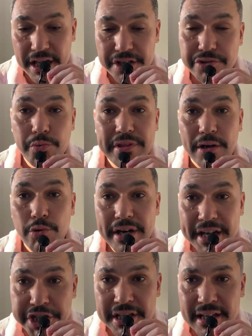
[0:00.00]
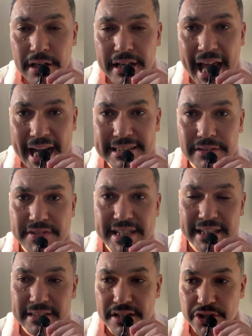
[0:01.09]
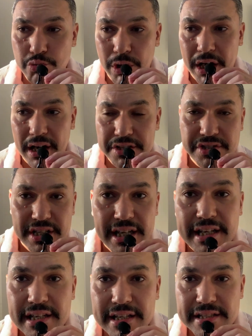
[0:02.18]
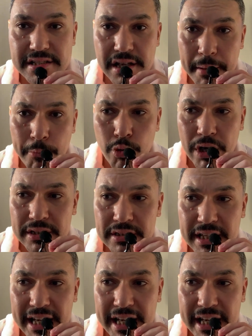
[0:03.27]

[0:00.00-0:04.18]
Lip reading: So the original active sentence was, someone